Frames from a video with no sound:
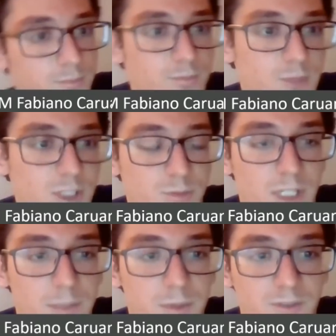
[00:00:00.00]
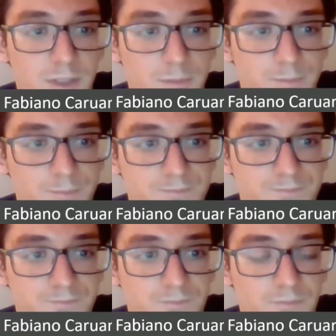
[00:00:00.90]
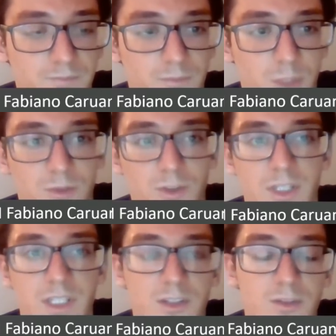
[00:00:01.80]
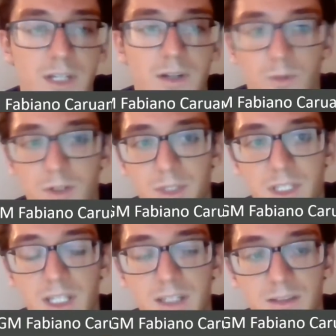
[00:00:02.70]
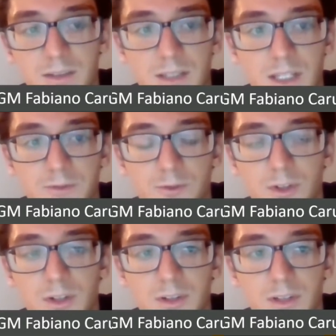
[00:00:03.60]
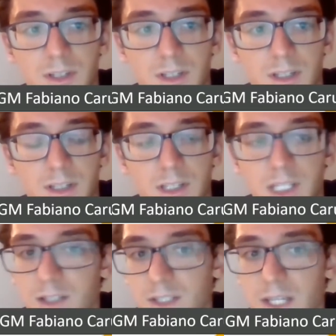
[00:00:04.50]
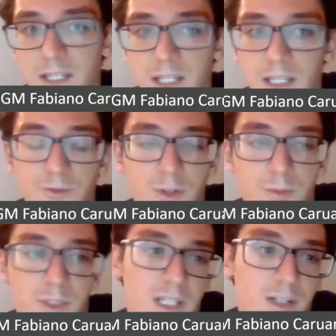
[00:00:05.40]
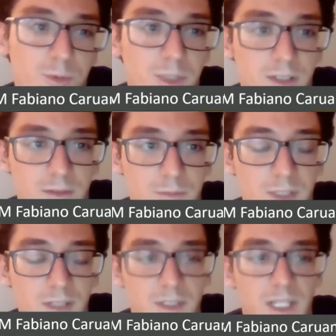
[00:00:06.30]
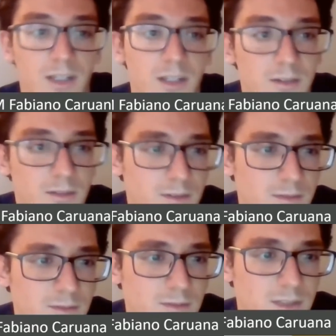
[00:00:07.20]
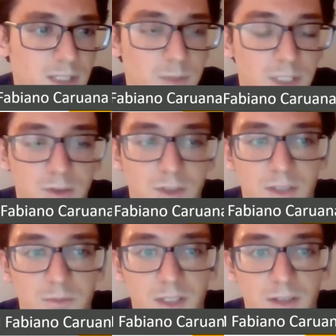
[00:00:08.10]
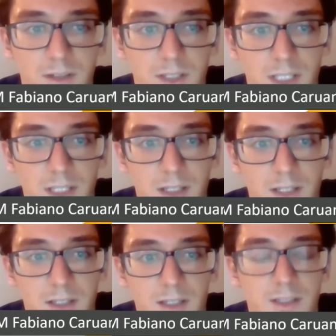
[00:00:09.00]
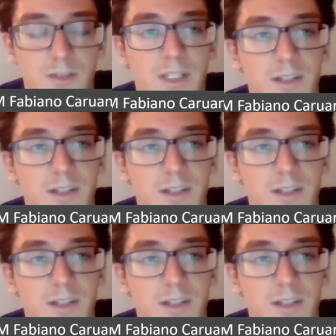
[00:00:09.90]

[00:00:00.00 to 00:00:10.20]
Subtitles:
just preemptively. Put the rook on e2. Now I want to play knight a4. He could take an a4, but then I'll play king b2 or something. So here I'm